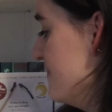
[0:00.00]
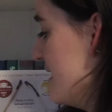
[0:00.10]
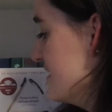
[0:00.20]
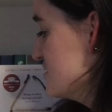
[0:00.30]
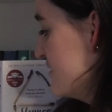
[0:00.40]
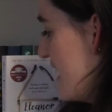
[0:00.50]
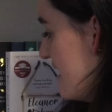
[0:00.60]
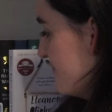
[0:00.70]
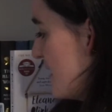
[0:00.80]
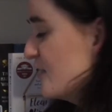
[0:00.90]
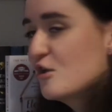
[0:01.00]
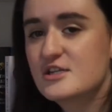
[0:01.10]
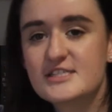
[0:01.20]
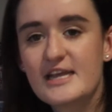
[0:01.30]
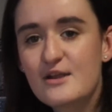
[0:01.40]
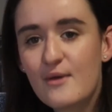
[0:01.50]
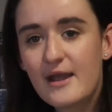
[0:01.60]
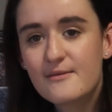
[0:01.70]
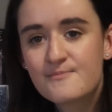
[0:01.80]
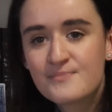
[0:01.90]
but it's okay. I lost
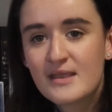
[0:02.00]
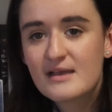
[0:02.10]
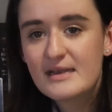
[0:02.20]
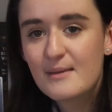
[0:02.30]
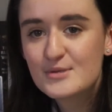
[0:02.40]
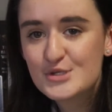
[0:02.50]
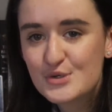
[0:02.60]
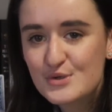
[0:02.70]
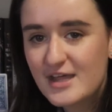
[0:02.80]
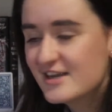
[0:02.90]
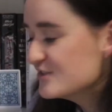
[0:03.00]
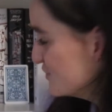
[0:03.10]
anyway. Number 2, that is